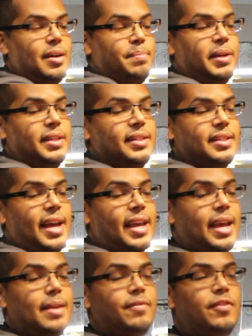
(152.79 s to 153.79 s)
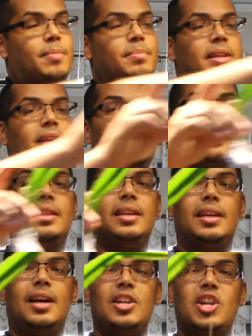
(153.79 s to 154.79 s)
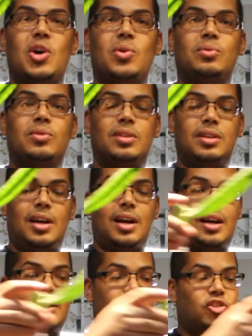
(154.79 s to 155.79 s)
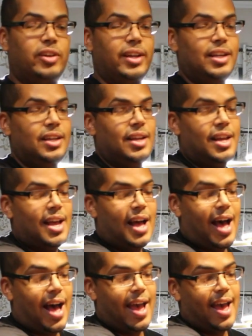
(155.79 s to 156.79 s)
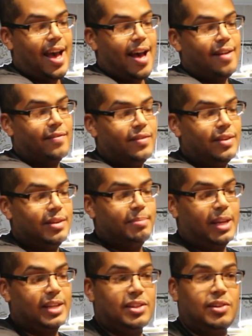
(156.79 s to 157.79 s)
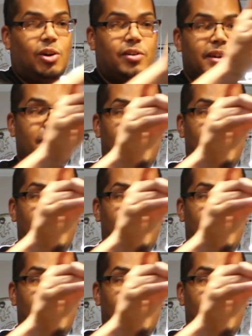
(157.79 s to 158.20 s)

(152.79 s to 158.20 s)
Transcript: pieces that came from the unknown tree, I have, because they're already